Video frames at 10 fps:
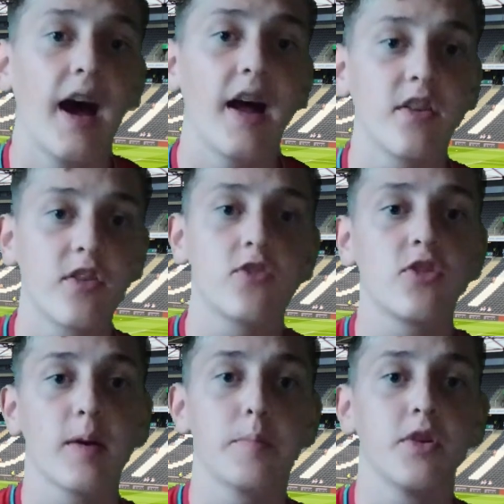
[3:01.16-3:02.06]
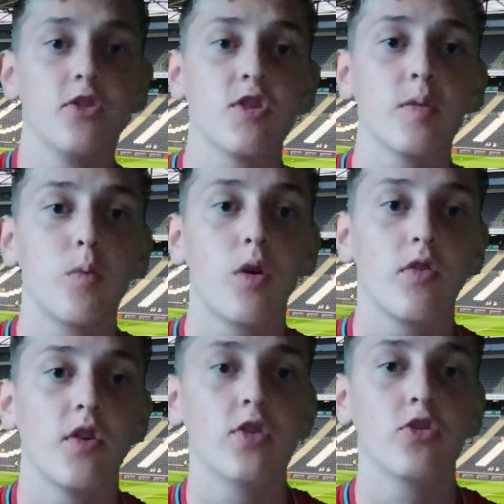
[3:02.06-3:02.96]
hands of Championship
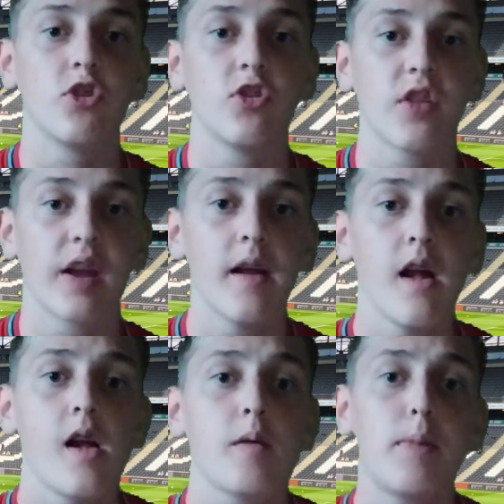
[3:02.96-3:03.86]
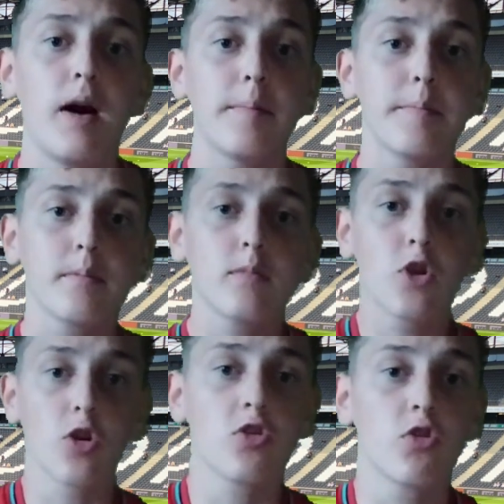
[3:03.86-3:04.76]
Watford on Tuesday, but
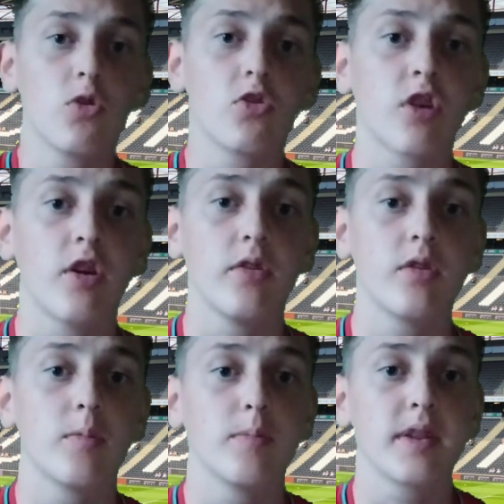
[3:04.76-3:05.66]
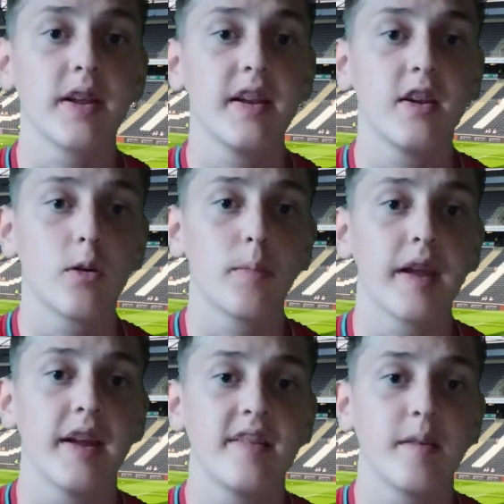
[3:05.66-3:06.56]
Dons also completely
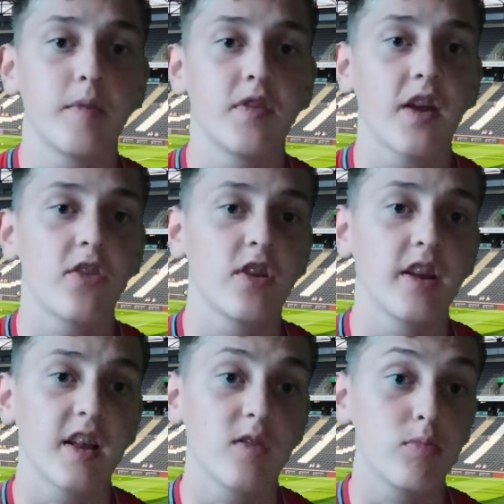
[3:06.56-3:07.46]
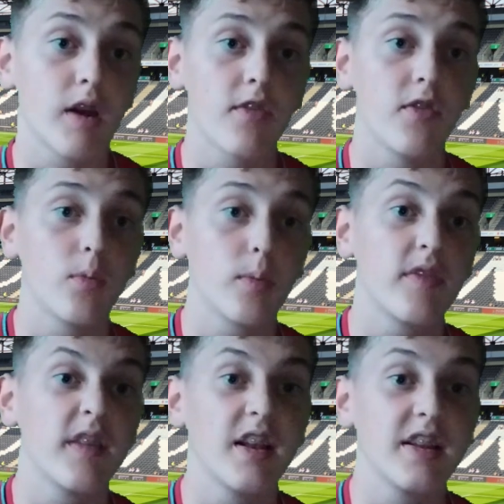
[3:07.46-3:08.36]
dominated possession against Bradford
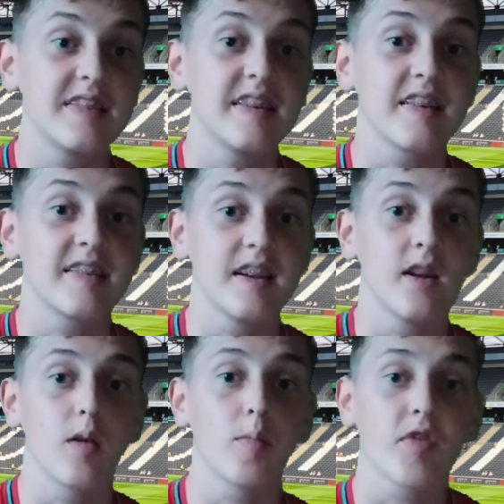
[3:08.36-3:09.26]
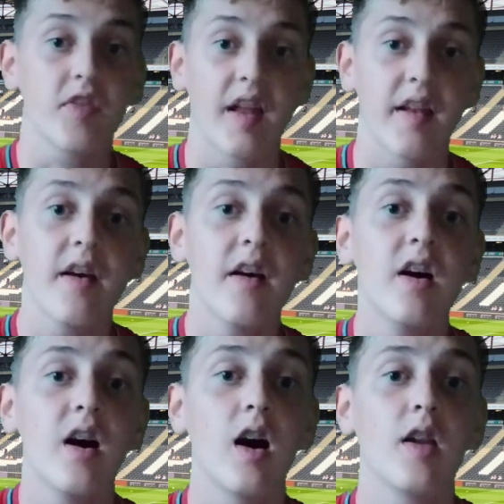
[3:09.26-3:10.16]
with nearly 69%,
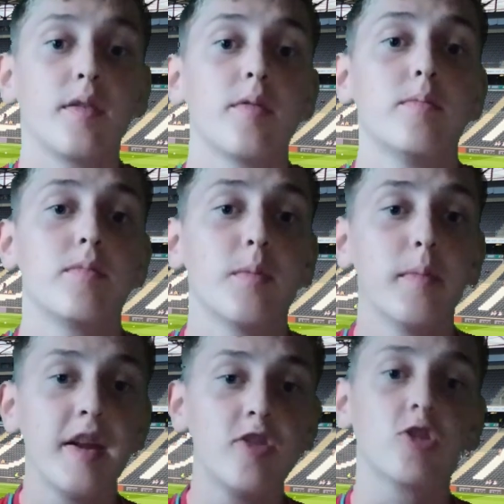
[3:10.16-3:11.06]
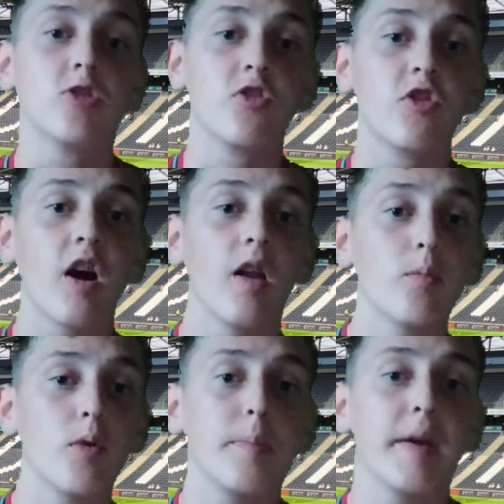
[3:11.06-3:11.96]
and the major
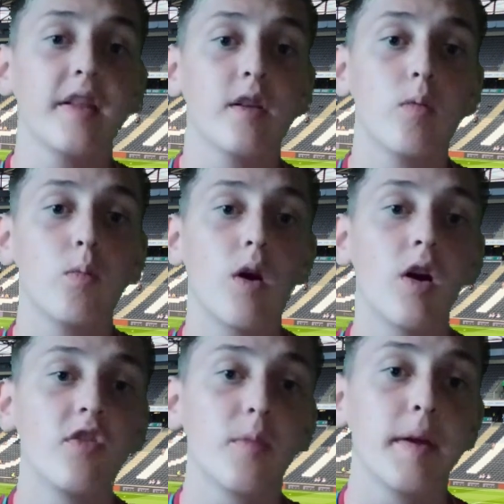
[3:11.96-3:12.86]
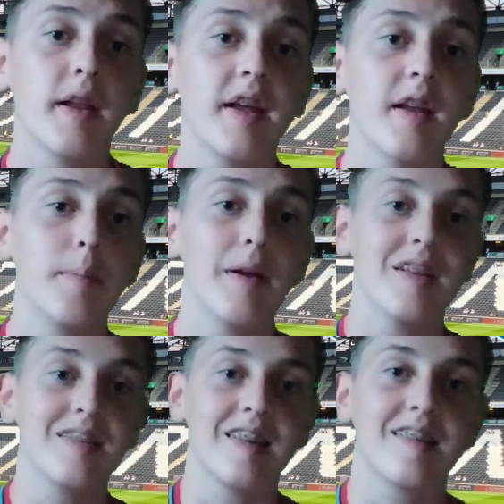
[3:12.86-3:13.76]
concern will be that Wern's
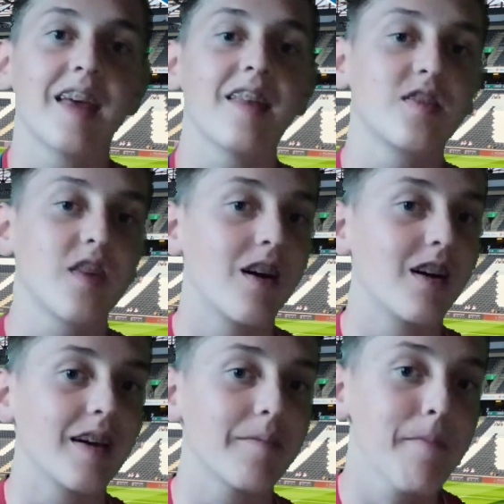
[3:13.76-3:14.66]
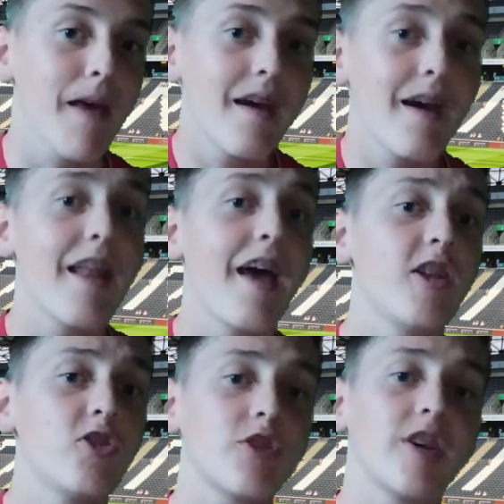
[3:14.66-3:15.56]
inability to hit the target and
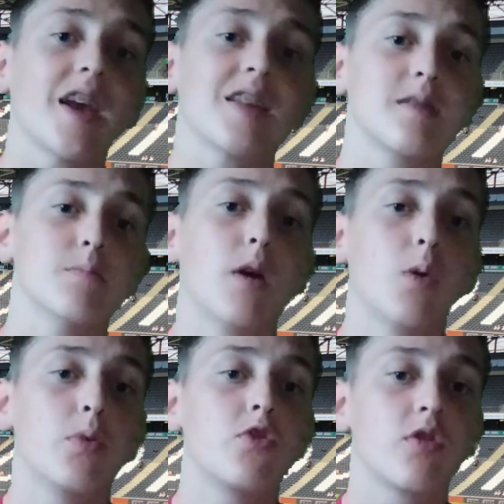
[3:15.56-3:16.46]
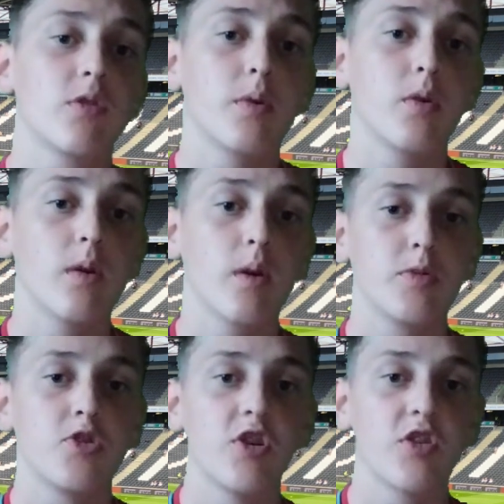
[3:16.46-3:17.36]
Hendry getting multiple
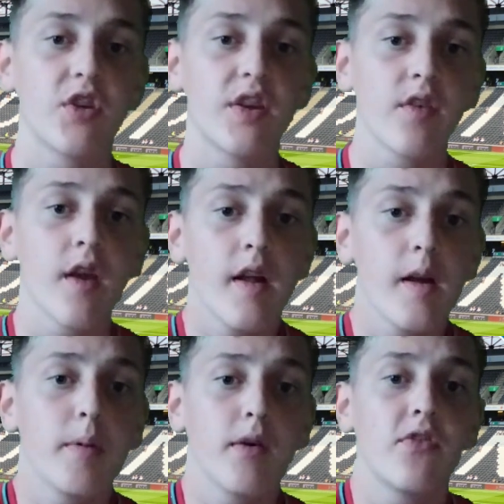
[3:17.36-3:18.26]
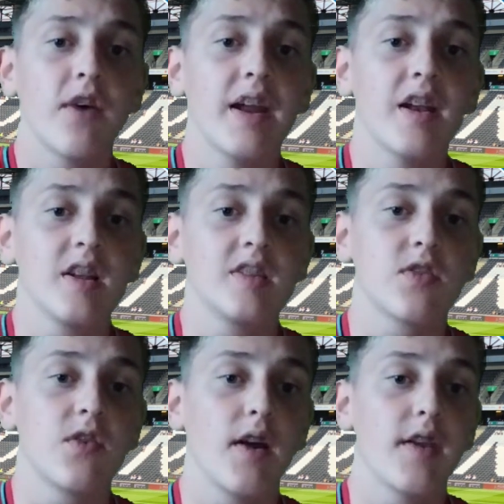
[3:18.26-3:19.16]
opportunities but failing to
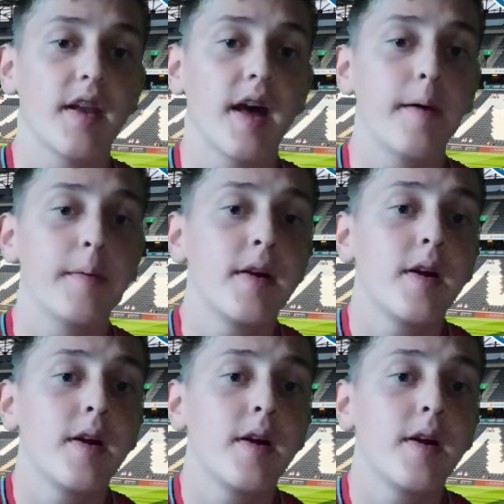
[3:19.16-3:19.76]
find the net.